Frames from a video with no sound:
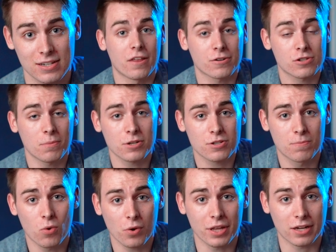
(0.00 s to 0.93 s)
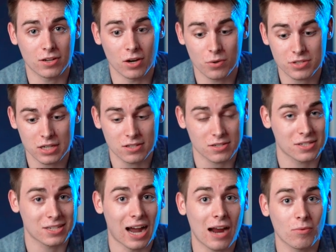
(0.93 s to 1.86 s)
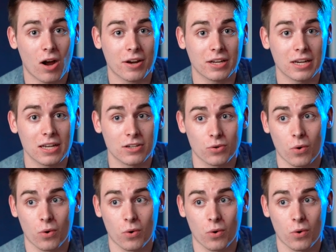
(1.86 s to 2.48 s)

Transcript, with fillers: There's so much more that goes into skyrocketing